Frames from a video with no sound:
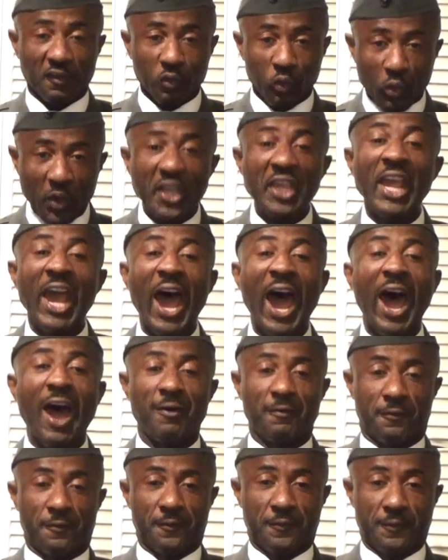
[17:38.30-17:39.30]
as we
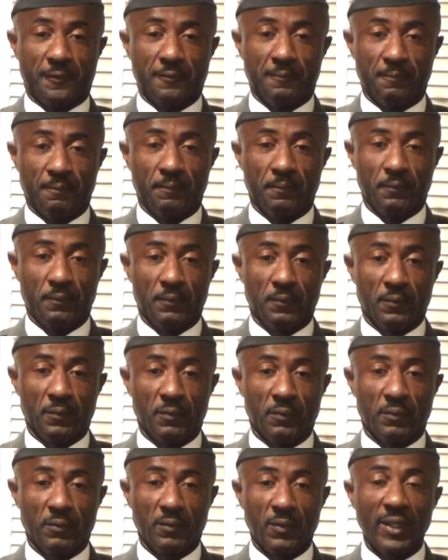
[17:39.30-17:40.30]
have
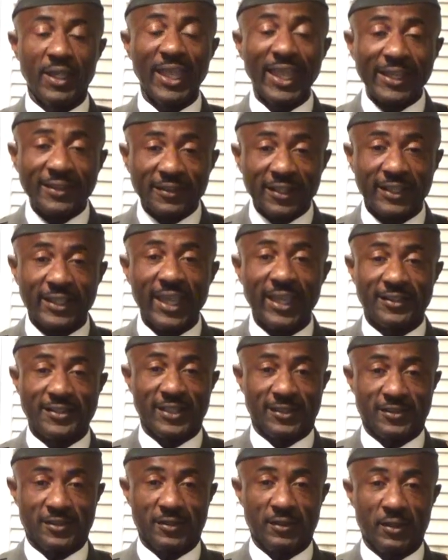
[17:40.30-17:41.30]

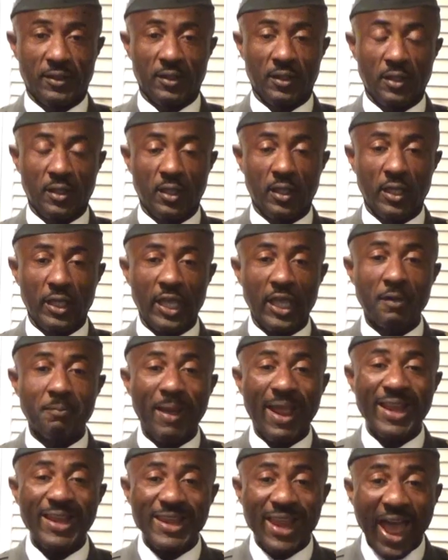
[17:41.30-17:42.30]
indicated
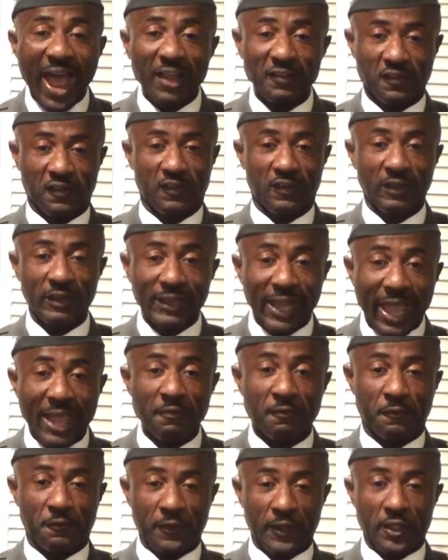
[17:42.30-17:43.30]
in my last
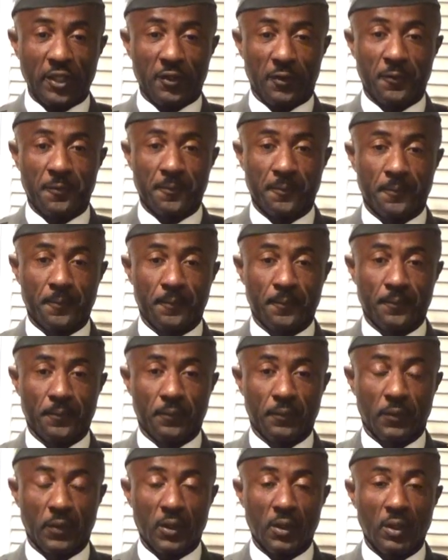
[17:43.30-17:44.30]
live video,
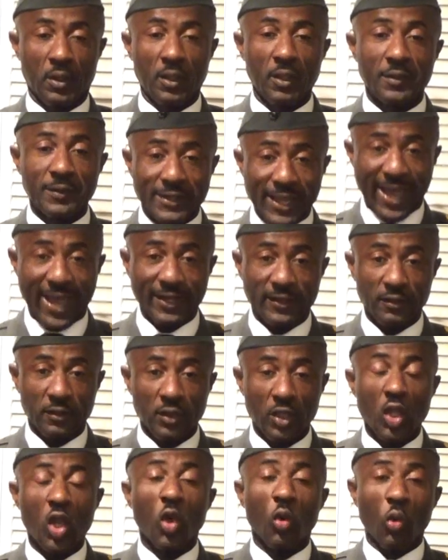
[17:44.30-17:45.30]

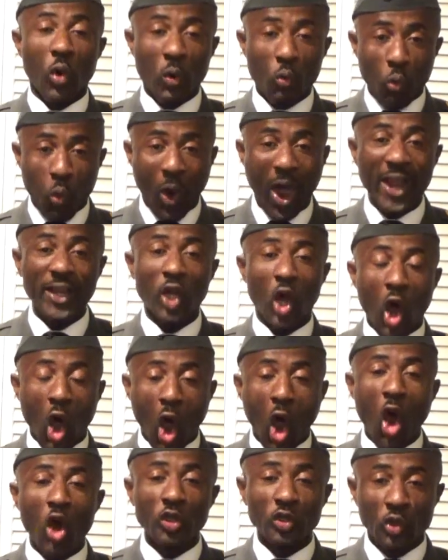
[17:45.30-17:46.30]
that we
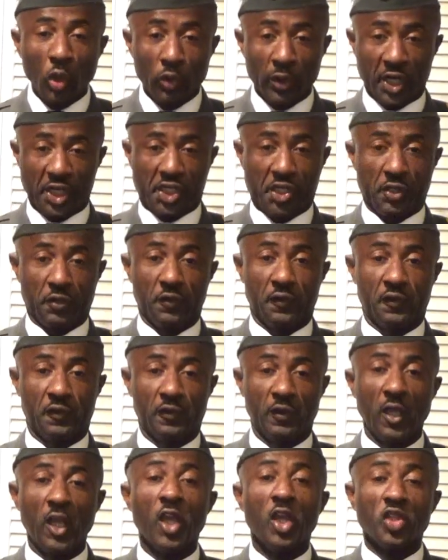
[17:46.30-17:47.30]
want all
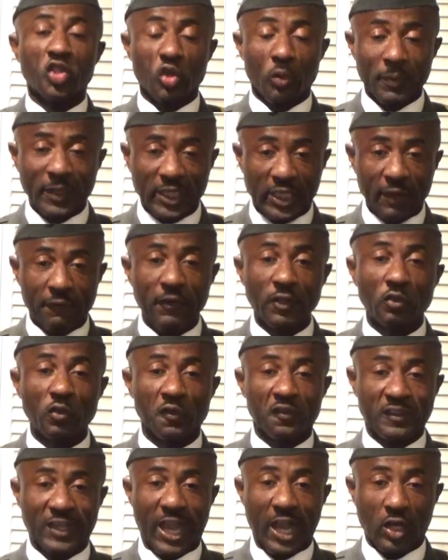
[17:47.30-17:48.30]
donations to be
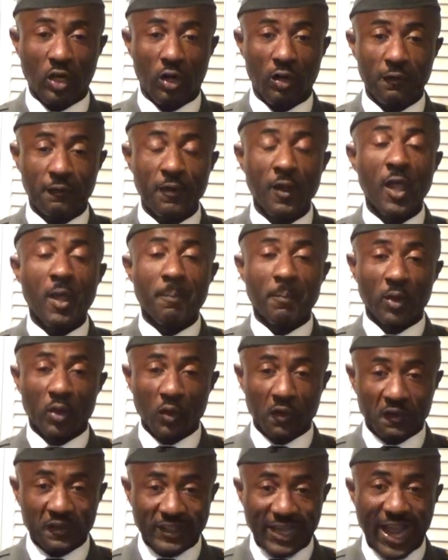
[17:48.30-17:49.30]
given to SCACUF
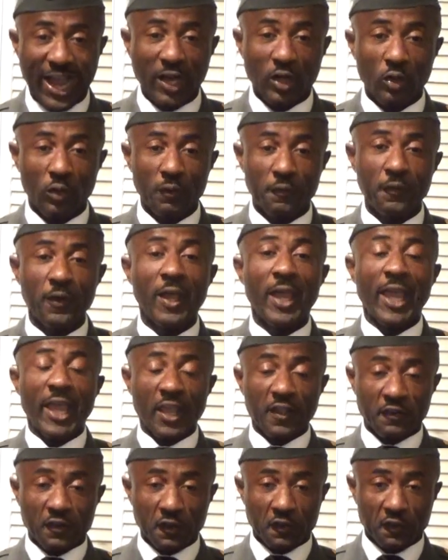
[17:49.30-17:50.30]
because SCACUF
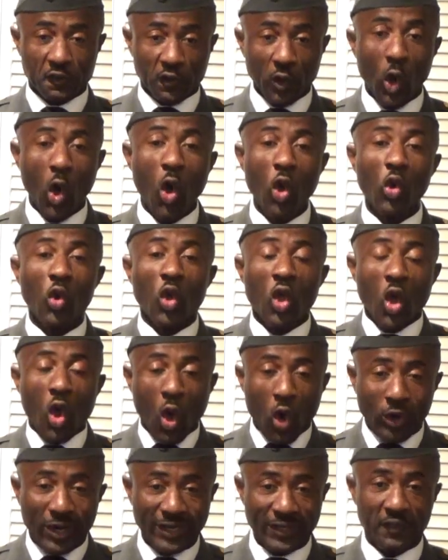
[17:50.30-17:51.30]
is the
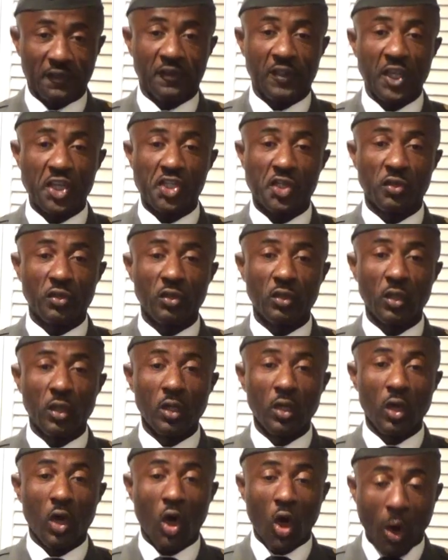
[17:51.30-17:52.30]
sole organization,
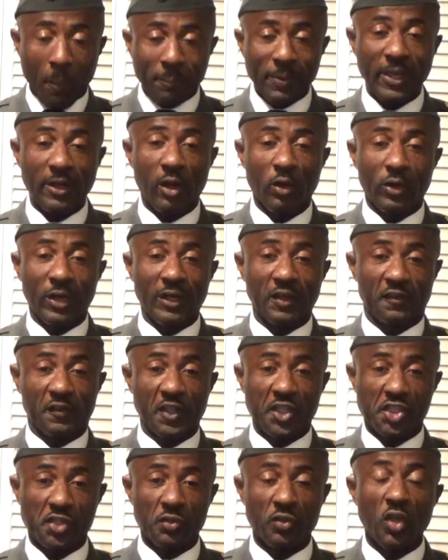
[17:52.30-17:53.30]
umbrella
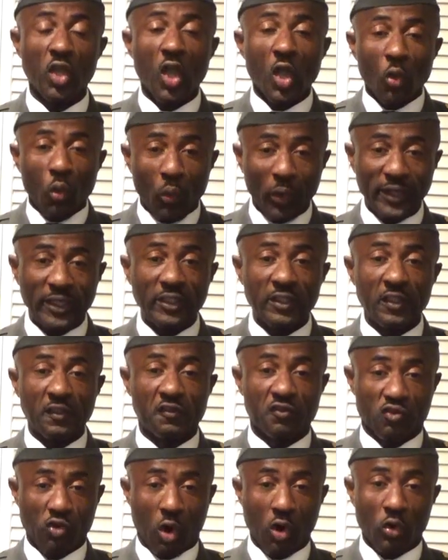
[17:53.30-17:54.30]
organization within
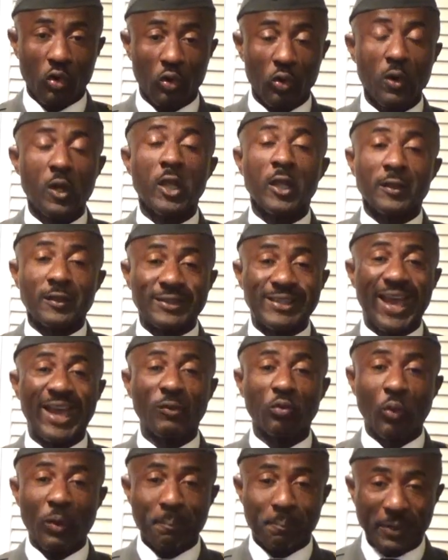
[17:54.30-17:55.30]
the struggle
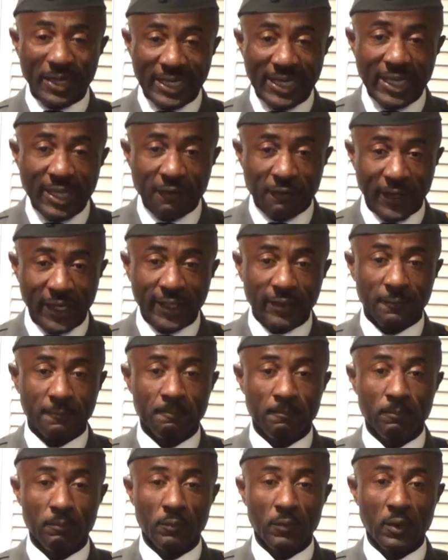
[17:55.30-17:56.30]
that we believe
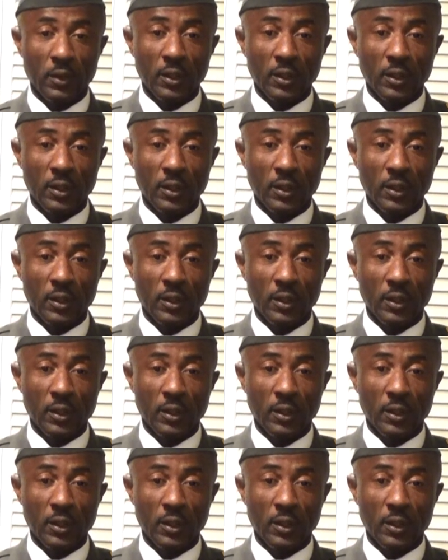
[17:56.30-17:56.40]
in